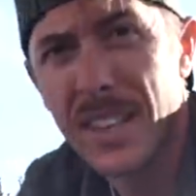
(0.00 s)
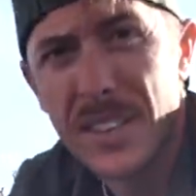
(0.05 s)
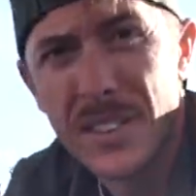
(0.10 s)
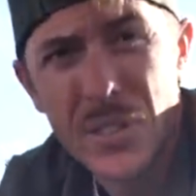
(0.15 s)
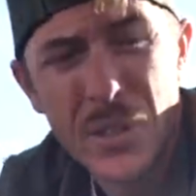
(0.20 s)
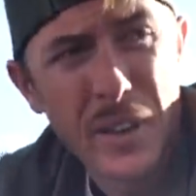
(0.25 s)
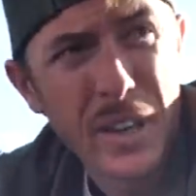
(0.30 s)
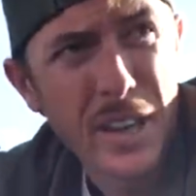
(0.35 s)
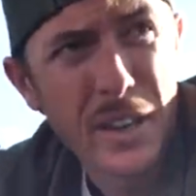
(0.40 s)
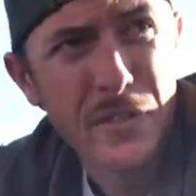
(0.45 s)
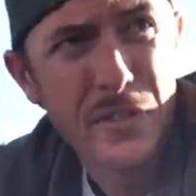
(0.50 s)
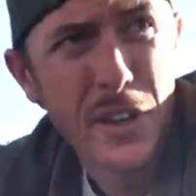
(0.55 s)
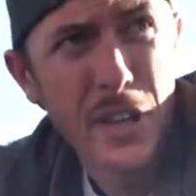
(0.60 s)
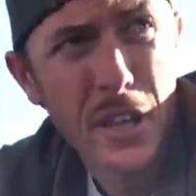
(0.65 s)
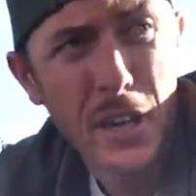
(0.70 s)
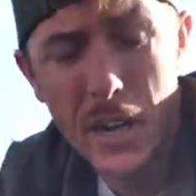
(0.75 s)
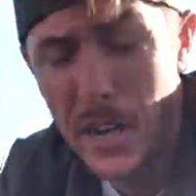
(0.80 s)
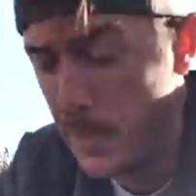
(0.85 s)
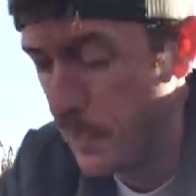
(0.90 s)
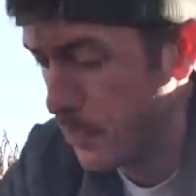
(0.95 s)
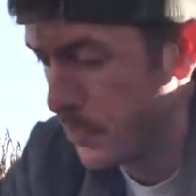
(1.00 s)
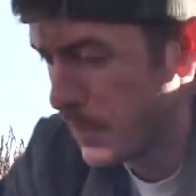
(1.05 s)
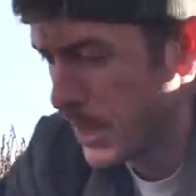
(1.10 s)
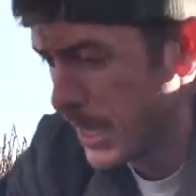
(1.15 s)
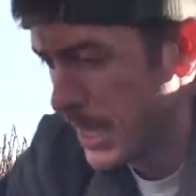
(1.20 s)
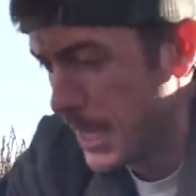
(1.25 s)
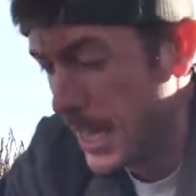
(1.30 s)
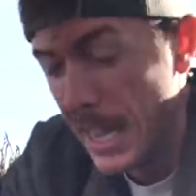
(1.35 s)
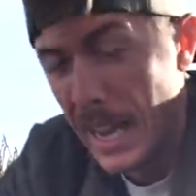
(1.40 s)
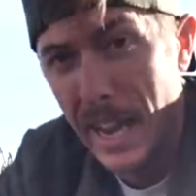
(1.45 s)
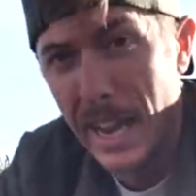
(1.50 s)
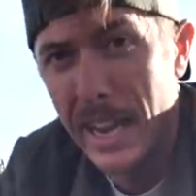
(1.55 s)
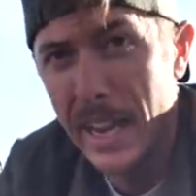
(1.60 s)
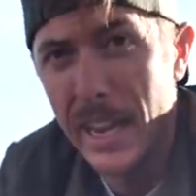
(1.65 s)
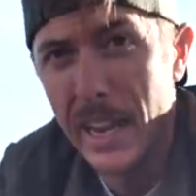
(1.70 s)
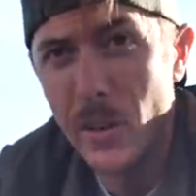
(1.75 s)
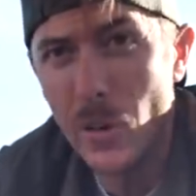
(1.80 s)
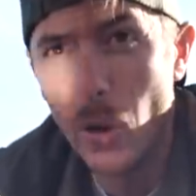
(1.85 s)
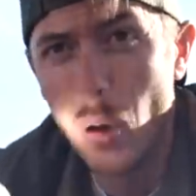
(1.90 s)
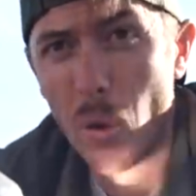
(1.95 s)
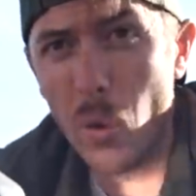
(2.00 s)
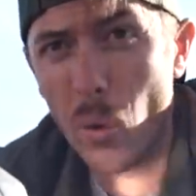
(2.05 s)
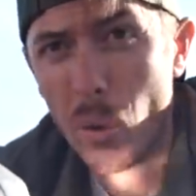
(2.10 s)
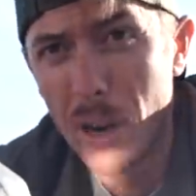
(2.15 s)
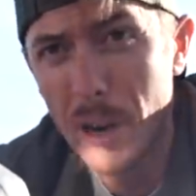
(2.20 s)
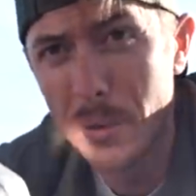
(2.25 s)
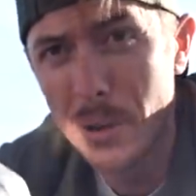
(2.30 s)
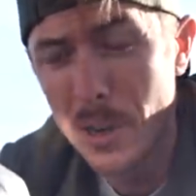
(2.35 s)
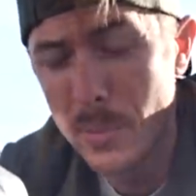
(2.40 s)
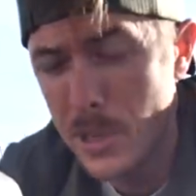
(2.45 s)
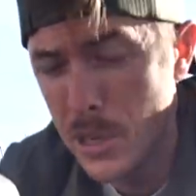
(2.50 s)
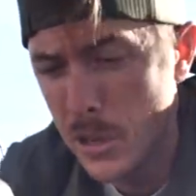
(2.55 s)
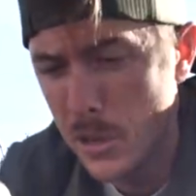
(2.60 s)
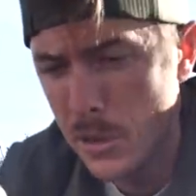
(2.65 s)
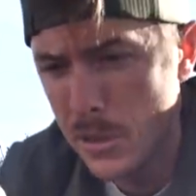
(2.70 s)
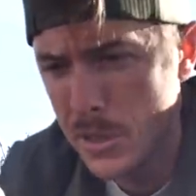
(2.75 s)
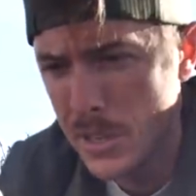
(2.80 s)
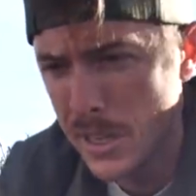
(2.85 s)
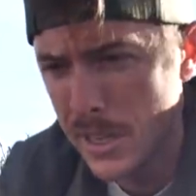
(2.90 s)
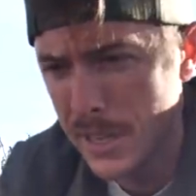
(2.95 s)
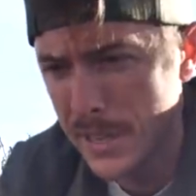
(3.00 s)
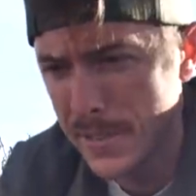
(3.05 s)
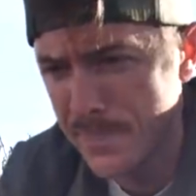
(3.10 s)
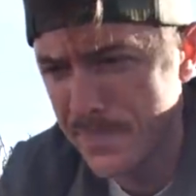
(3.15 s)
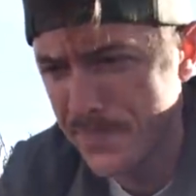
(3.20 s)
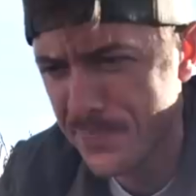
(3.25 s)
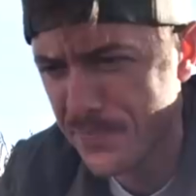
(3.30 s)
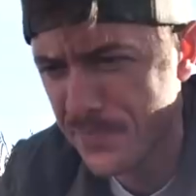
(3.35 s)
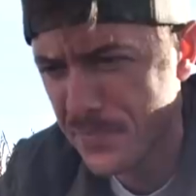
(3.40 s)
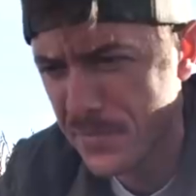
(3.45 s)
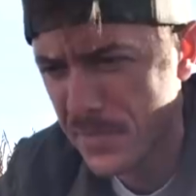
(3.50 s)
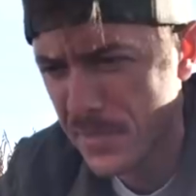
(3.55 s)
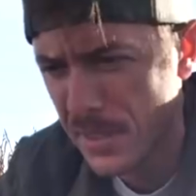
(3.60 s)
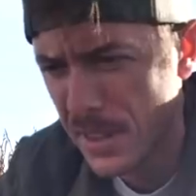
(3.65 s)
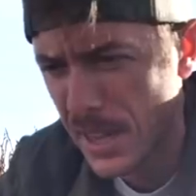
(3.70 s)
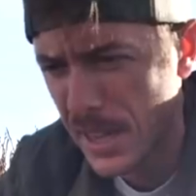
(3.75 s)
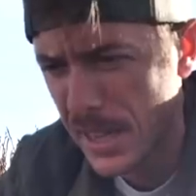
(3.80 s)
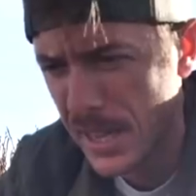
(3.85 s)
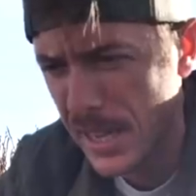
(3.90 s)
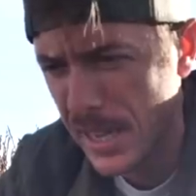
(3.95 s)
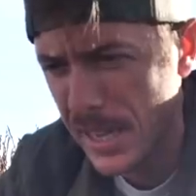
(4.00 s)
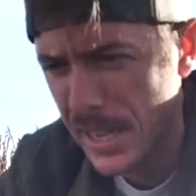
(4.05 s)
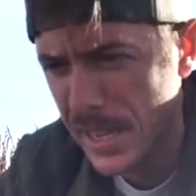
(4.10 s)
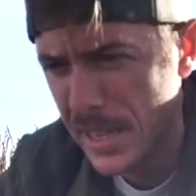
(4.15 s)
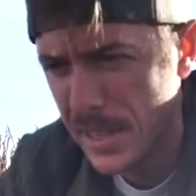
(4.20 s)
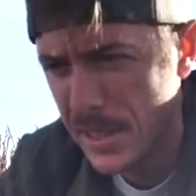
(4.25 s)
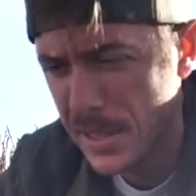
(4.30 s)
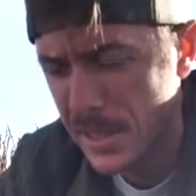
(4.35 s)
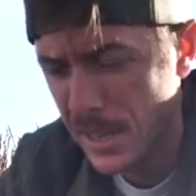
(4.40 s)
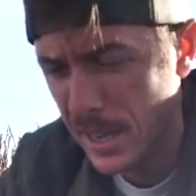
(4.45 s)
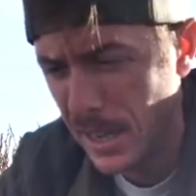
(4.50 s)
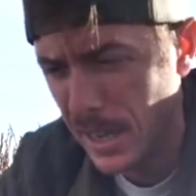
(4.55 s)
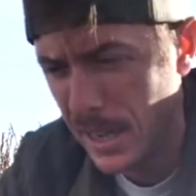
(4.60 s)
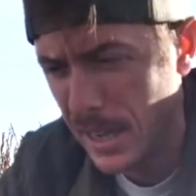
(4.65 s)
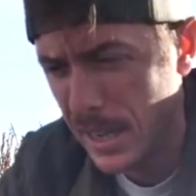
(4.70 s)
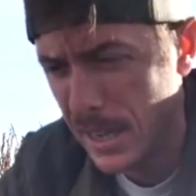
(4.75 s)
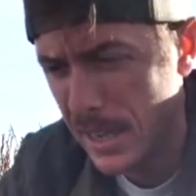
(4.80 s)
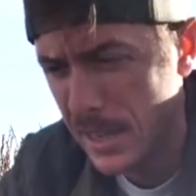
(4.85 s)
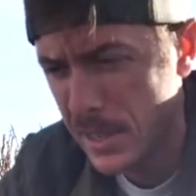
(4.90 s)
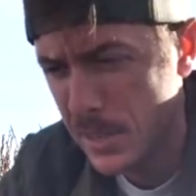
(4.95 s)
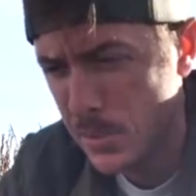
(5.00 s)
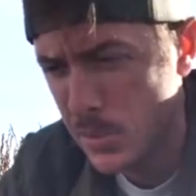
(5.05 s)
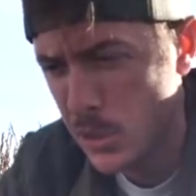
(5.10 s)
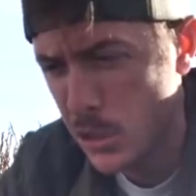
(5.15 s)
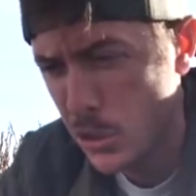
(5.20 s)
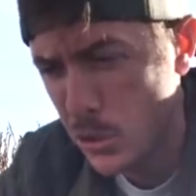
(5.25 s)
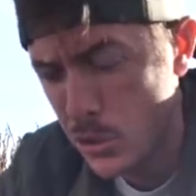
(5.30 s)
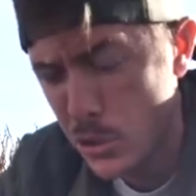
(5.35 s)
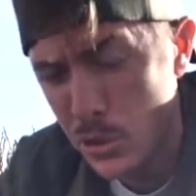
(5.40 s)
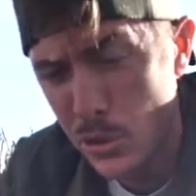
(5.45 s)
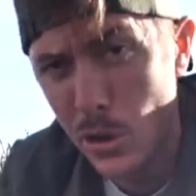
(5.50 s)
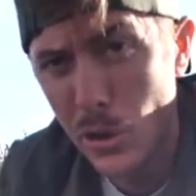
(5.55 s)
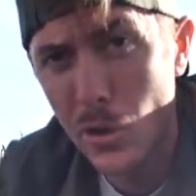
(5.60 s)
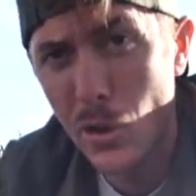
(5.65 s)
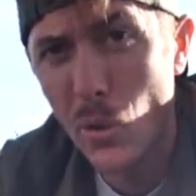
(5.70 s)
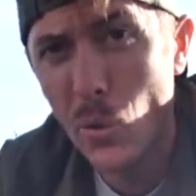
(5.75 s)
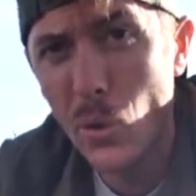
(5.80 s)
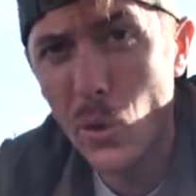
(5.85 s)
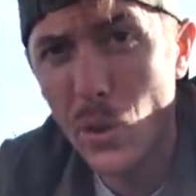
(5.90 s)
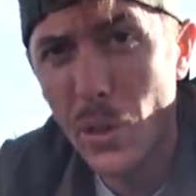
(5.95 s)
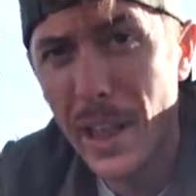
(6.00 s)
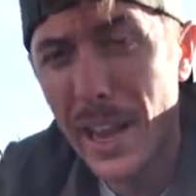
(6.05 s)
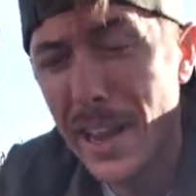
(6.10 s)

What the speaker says: so I gotta fill it up. And what I'm gonna be using is some two-stroke oil.